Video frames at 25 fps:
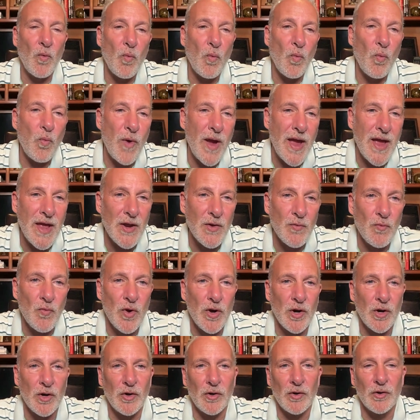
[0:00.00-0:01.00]
when
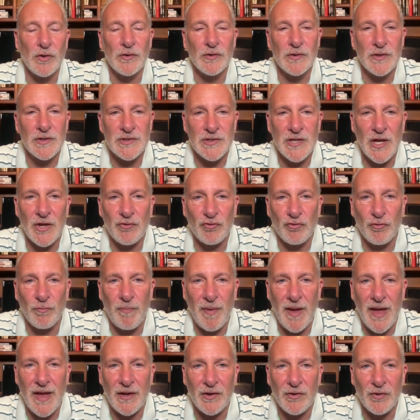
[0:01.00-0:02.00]
will the central
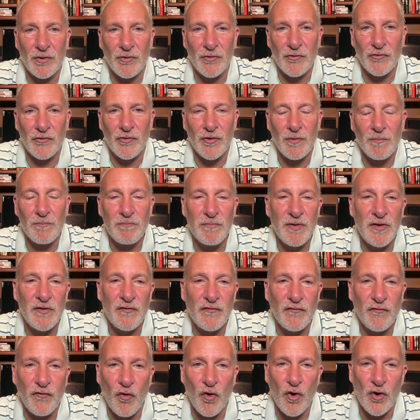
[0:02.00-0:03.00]
bankers be
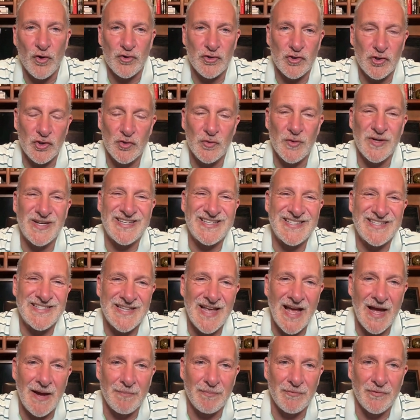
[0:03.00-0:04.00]
forced to
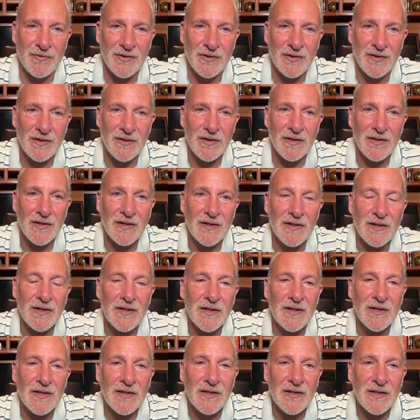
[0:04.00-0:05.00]
accept
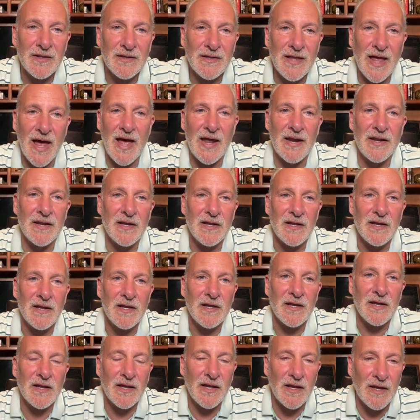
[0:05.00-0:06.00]
that
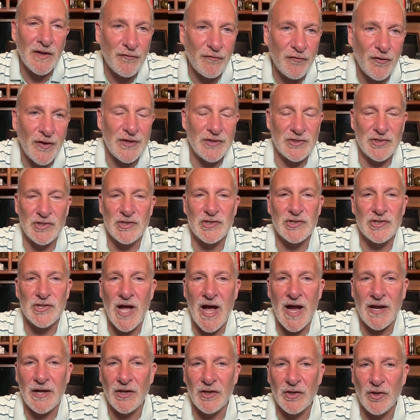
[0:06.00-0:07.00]
inflation is
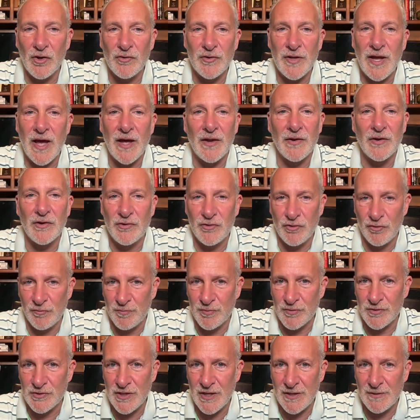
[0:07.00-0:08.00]
not going to go down to
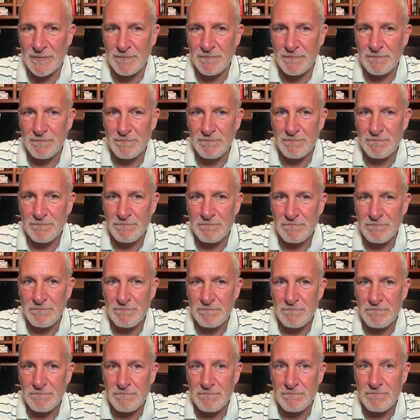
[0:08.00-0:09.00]
2%?
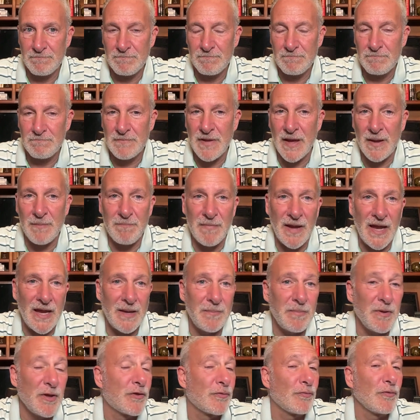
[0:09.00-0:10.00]
That
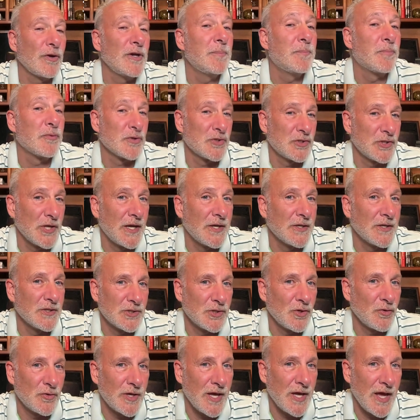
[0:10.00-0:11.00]
maybe 3% is
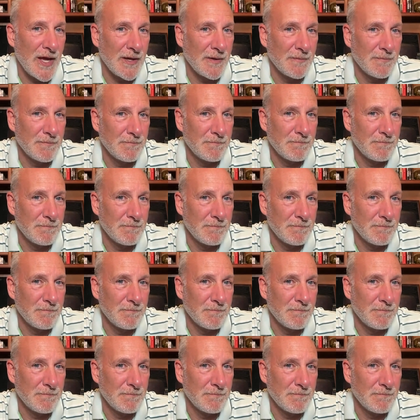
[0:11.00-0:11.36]
okay.